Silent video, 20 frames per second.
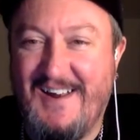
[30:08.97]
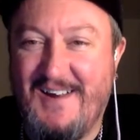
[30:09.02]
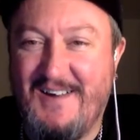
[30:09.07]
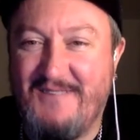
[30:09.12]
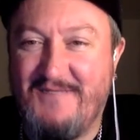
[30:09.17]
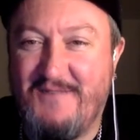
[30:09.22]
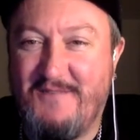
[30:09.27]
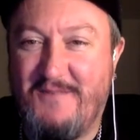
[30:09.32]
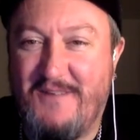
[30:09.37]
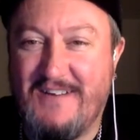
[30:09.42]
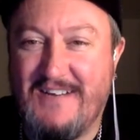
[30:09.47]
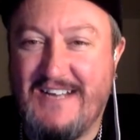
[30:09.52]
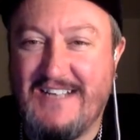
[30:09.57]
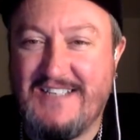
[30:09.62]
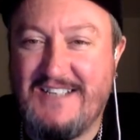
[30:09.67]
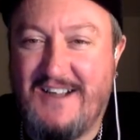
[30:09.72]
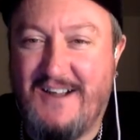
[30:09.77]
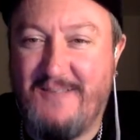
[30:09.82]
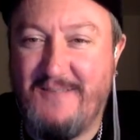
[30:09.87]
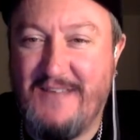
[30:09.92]
Football
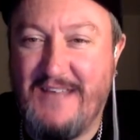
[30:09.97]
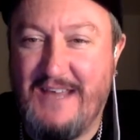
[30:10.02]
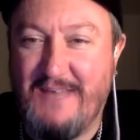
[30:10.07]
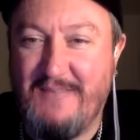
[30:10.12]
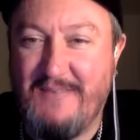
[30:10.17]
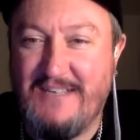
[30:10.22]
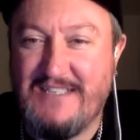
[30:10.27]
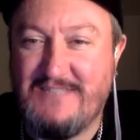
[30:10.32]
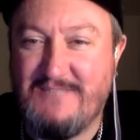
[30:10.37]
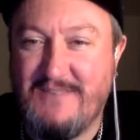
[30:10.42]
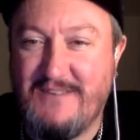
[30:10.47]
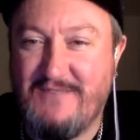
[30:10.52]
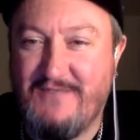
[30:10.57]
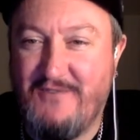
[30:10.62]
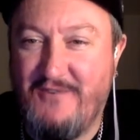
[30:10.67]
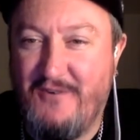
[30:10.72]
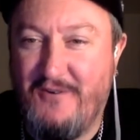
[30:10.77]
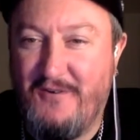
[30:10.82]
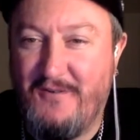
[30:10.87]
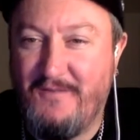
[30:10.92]
Dad's Army, Emile Smith
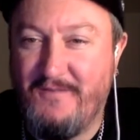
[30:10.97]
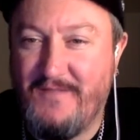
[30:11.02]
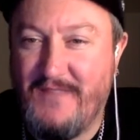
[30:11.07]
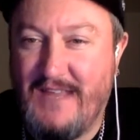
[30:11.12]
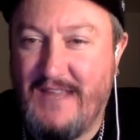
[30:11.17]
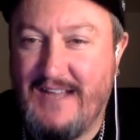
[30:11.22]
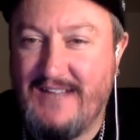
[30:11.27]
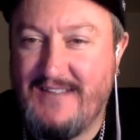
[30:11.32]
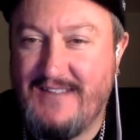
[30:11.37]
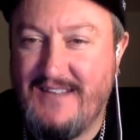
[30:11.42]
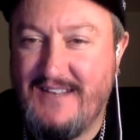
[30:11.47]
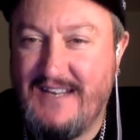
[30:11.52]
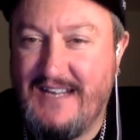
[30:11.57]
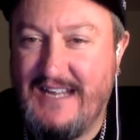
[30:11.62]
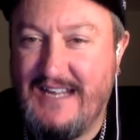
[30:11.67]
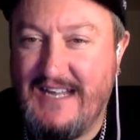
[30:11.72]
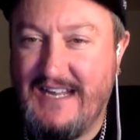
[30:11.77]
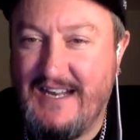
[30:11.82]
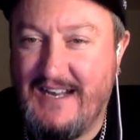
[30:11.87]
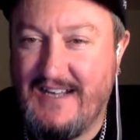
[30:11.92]
Rowe,
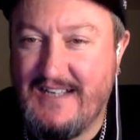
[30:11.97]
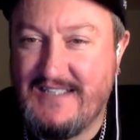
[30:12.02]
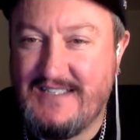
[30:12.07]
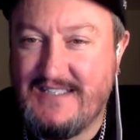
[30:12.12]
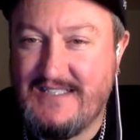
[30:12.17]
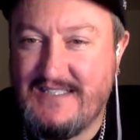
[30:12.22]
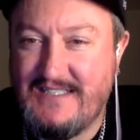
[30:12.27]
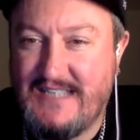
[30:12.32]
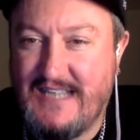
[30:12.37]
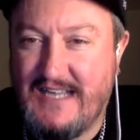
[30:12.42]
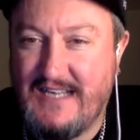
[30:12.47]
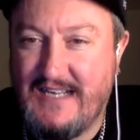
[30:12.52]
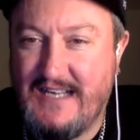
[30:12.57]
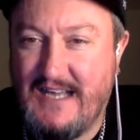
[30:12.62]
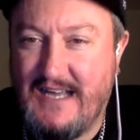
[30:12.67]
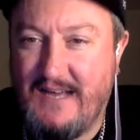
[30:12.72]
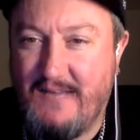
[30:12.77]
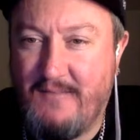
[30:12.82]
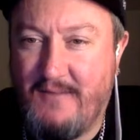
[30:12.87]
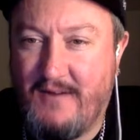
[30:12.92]
Anthony likes
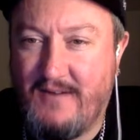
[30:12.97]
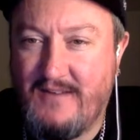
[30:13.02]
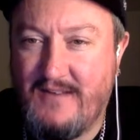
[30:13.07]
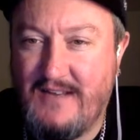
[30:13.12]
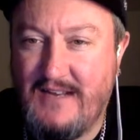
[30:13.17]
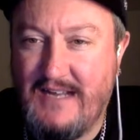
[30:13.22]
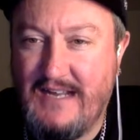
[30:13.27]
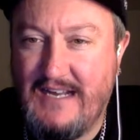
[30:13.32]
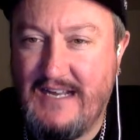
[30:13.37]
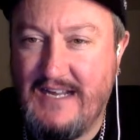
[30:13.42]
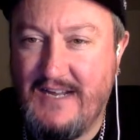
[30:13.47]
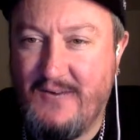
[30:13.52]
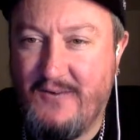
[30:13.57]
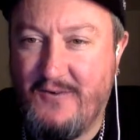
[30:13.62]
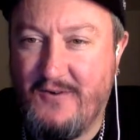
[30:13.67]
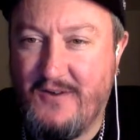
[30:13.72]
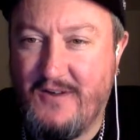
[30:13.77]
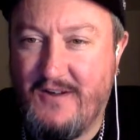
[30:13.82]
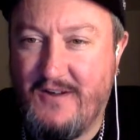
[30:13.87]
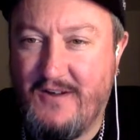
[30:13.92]
Saka, Martinelli,
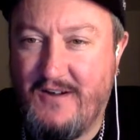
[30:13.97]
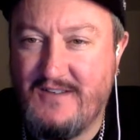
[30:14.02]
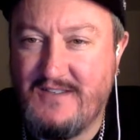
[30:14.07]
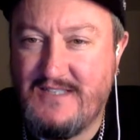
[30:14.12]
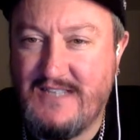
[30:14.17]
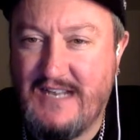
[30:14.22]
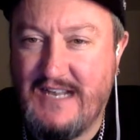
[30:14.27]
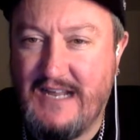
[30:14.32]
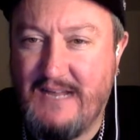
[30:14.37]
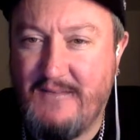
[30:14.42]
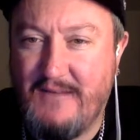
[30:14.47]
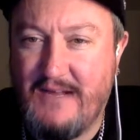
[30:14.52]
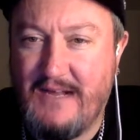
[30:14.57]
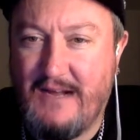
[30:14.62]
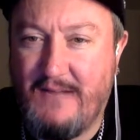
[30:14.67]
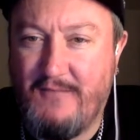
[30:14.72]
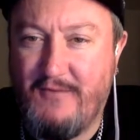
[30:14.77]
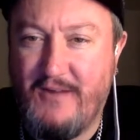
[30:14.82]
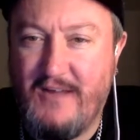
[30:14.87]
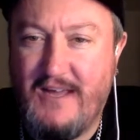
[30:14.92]
Odegaard, Saliba,
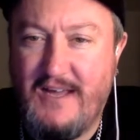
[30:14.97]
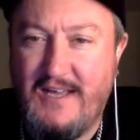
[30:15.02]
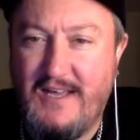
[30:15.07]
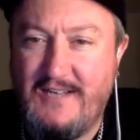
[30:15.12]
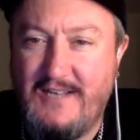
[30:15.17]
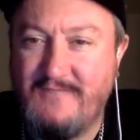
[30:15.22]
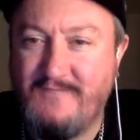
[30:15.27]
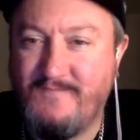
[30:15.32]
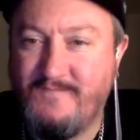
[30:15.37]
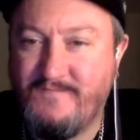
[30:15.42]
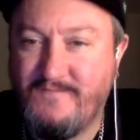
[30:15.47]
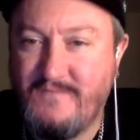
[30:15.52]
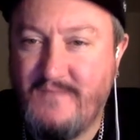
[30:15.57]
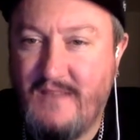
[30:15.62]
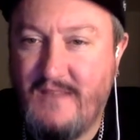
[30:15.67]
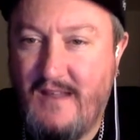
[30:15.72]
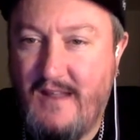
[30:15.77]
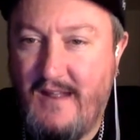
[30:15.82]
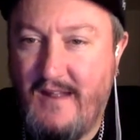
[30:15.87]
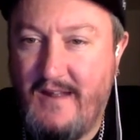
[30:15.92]
Gabriel,
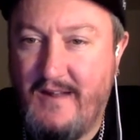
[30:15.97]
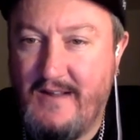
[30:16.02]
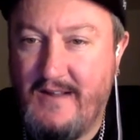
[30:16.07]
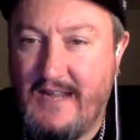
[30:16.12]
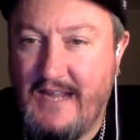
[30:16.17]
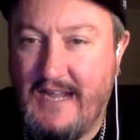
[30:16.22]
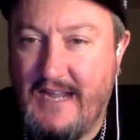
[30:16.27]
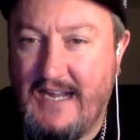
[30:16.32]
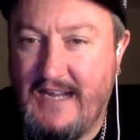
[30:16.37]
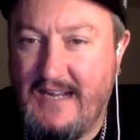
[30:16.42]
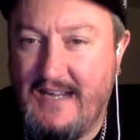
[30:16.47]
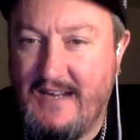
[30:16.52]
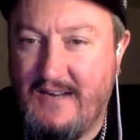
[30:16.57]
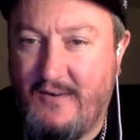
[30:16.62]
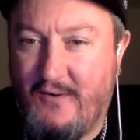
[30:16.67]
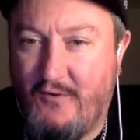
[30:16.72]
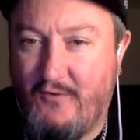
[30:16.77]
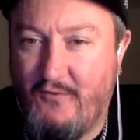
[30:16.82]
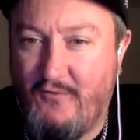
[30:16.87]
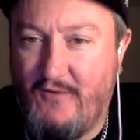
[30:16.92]
Aiden
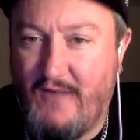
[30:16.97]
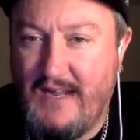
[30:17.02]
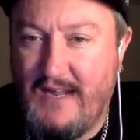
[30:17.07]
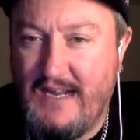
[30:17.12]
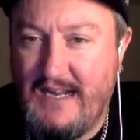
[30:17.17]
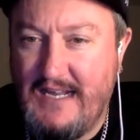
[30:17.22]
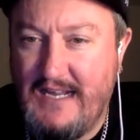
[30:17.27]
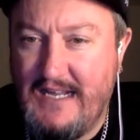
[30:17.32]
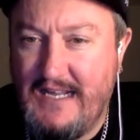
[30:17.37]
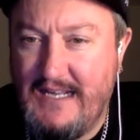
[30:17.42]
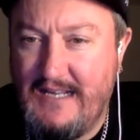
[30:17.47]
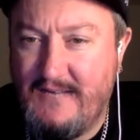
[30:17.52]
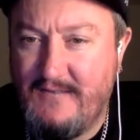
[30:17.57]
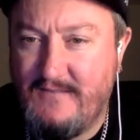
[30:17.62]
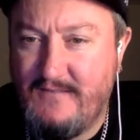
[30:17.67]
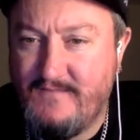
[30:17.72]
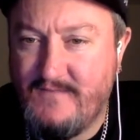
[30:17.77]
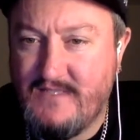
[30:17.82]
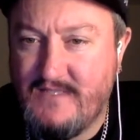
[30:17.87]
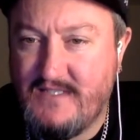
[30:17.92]
O'Reilly,
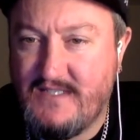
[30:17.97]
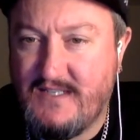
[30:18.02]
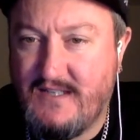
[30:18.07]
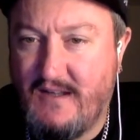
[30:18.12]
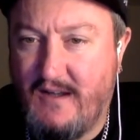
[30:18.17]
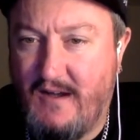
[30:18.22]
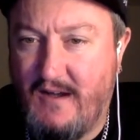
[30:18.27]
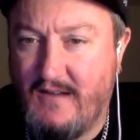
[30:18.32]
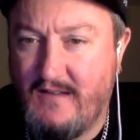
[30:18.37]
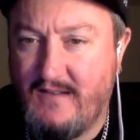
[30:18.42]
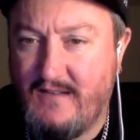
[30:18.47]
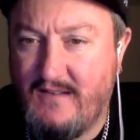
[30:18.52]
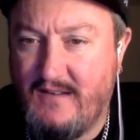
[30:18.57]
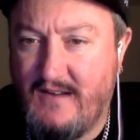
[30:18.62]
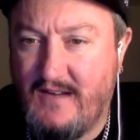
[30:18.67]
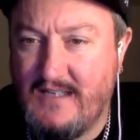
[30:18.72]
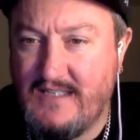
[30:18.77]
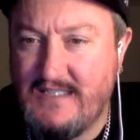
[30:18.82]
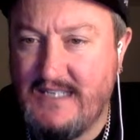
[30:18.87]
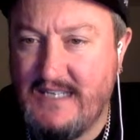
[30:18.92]
Scott.
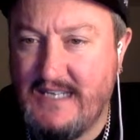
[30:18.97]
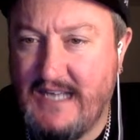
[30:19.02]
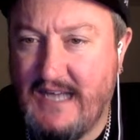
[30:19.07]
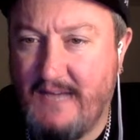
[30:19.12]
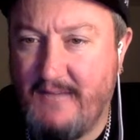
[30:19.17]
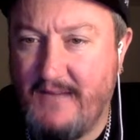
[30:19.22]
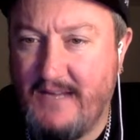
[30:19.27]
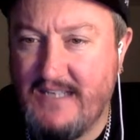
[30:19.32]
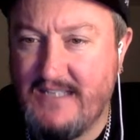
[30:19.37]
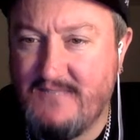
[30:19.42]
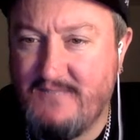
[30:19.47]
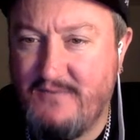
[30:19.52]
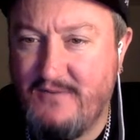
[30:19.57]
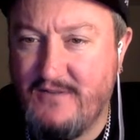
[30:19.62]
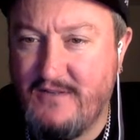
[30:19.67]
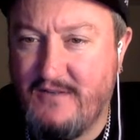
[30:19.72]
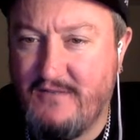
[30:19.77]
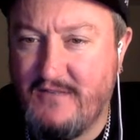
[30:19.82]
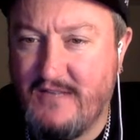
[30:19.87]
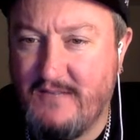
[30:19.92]
I see Gabby has
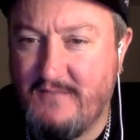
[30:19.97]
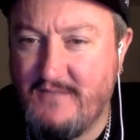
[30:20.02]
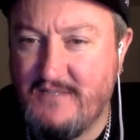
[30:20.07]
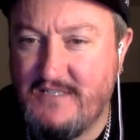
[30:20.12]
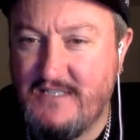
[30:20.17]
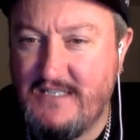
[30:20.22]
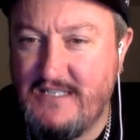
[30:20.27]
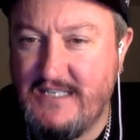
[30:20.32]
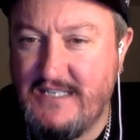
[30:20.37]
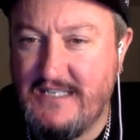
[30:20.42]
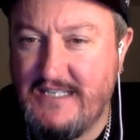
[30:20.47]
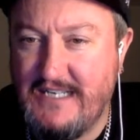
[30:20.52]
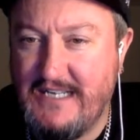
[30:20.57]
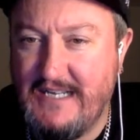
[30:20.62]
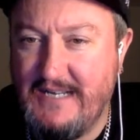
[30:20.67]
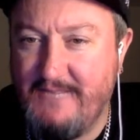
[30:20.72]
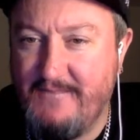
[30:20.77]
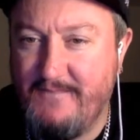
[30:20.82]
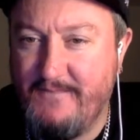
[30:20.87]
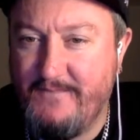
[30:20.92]
pulled out the Brazilian
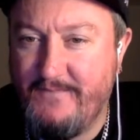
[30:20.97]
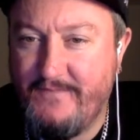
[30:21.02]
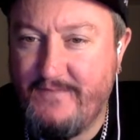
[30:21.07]
team.